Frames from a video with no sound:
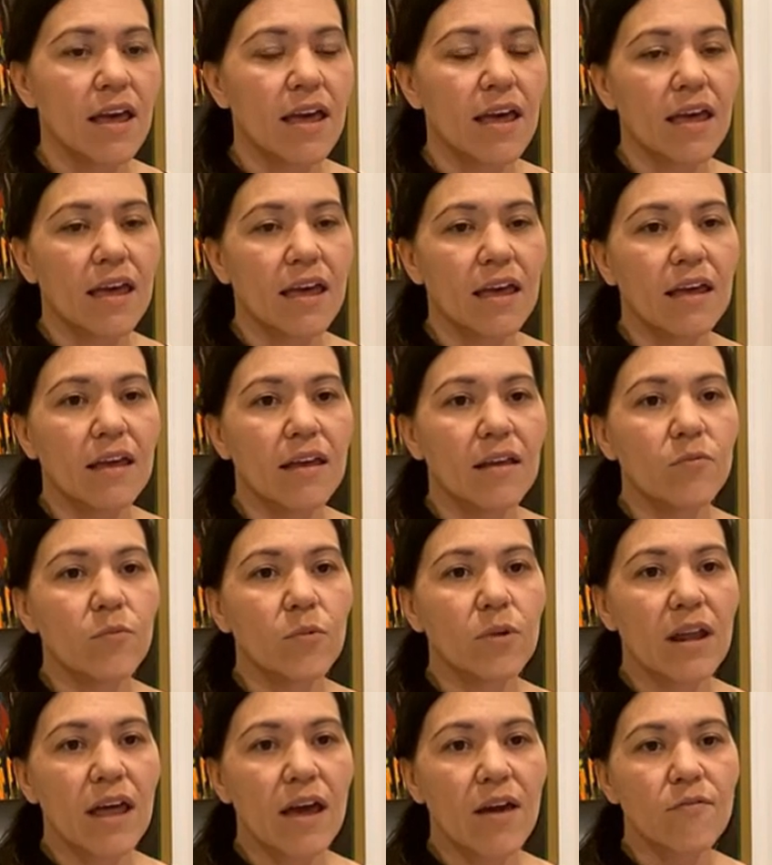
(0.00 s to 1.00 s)
And
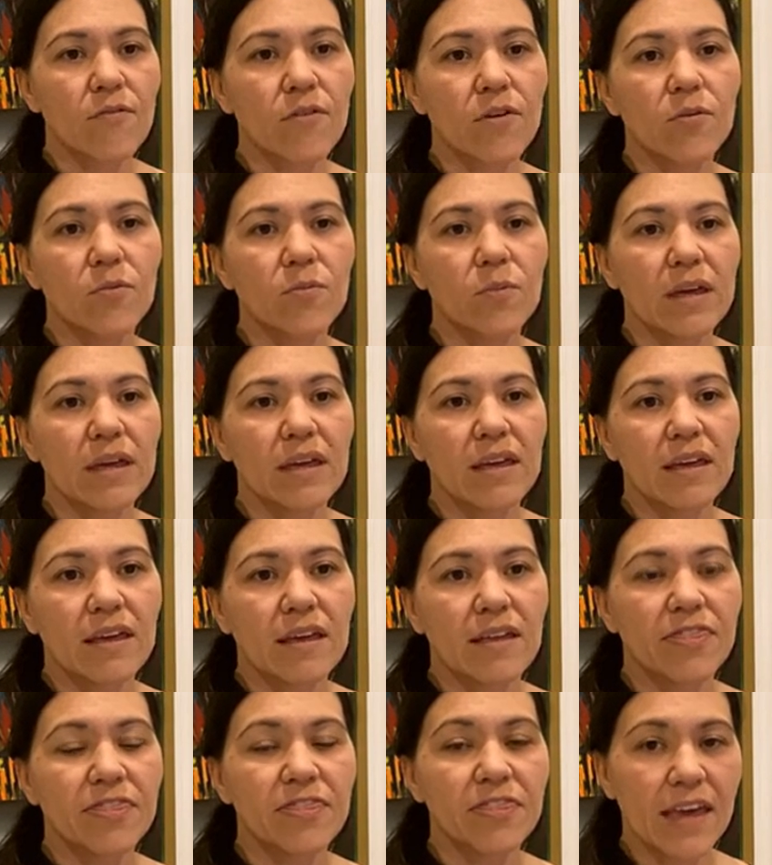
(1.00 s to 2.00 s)
whatever
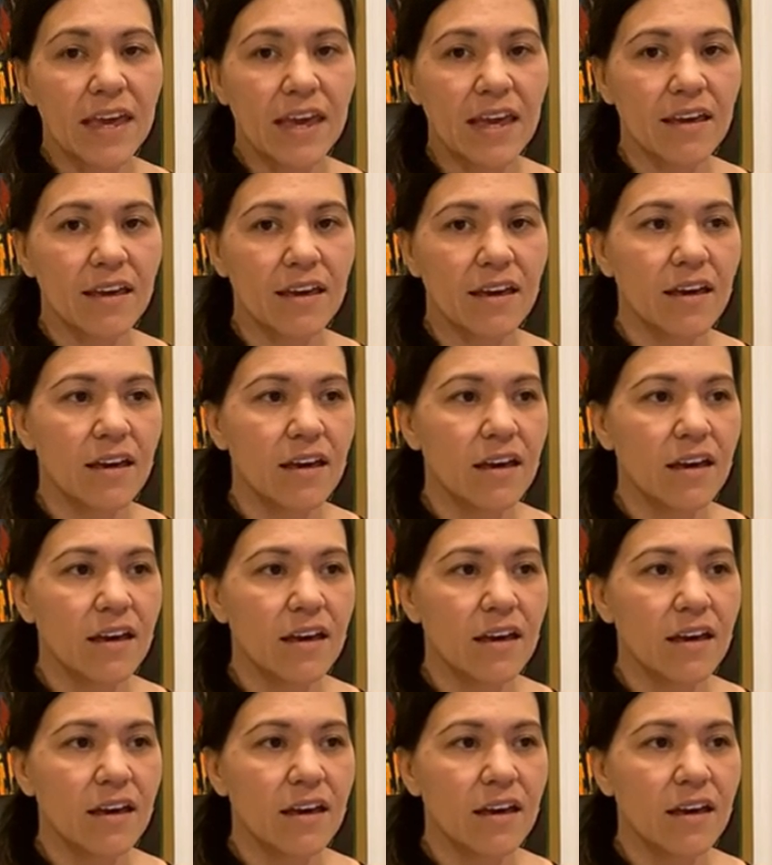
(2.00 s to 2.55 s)
we think,